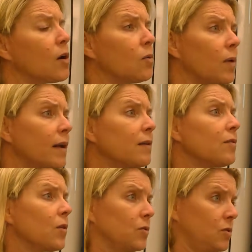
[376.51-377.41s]
One of
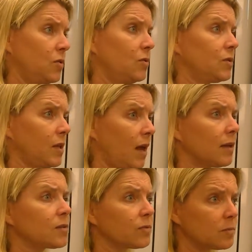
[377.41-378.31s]
those 2
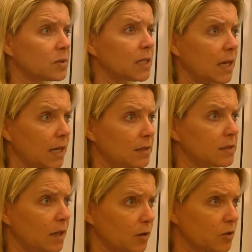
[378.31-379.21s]
slides from today's
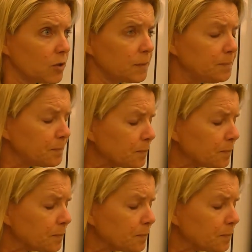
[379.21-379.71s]
lecture